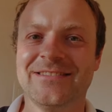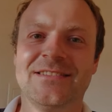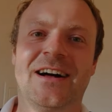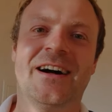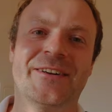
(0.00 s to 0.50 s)

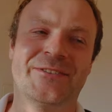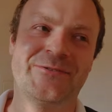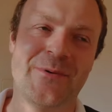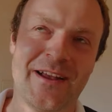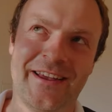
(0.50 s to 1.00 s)
dark
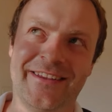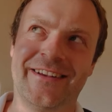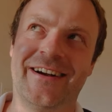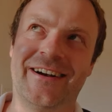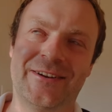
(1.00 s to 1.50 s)
gray
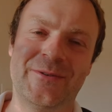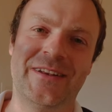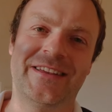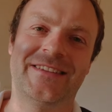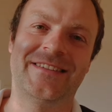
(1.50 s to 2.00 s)

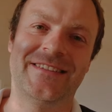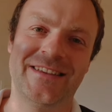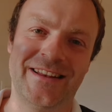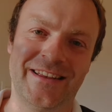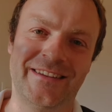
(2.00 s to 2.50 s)
acrylic
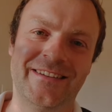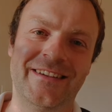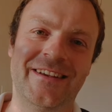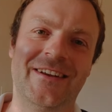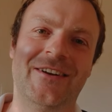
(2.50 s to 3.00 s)
ceiling,
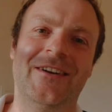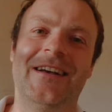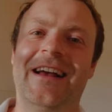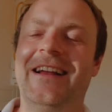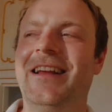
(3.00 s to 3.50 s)

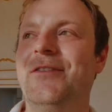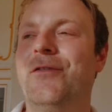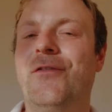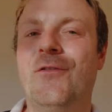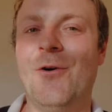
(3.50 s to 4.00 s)
and I
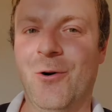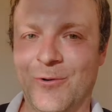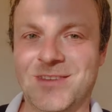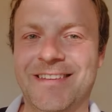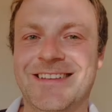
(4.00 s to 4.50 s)

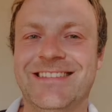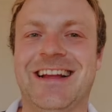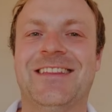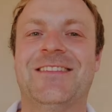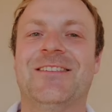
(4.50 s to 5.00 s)
thought
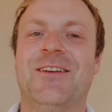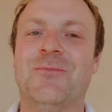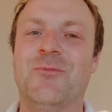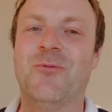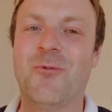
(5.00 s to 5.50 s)
that
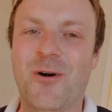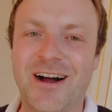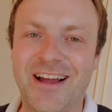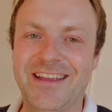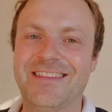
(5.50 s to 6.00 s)
some
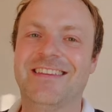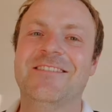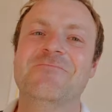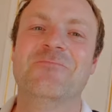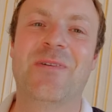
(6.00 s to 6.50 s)
white
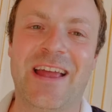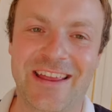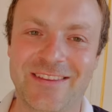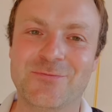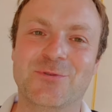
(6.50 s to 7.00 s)

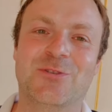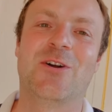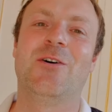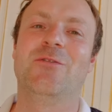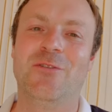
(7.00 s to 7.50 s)
paint would
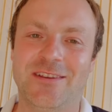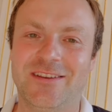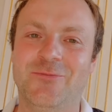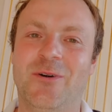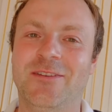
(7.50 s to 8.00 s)
cover it
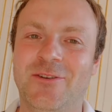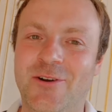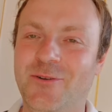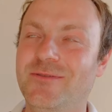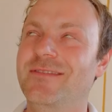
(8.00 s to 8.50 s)
in one
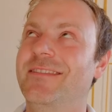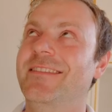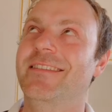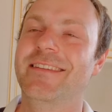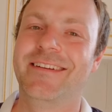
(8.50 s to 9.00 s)
go.
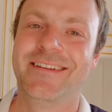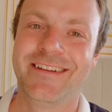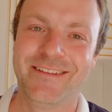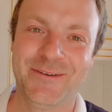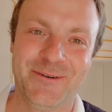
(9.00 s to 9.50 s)
Not
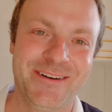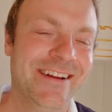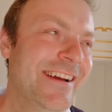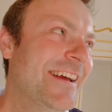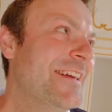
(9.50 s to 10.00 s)
at all.
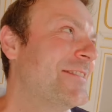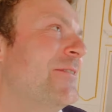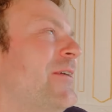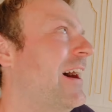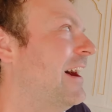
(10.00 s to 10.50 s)

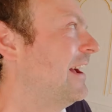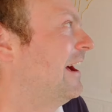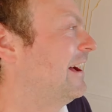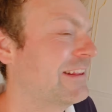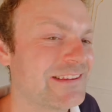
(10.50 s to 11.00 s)
So I
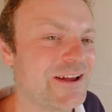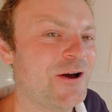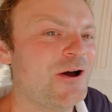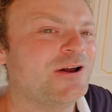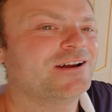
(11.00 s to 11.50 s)
had
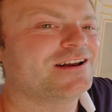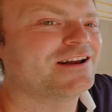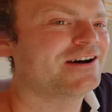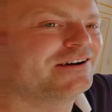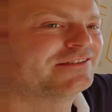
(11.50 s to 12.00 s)
a
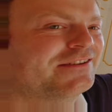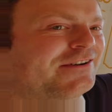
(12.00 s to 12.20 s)
lot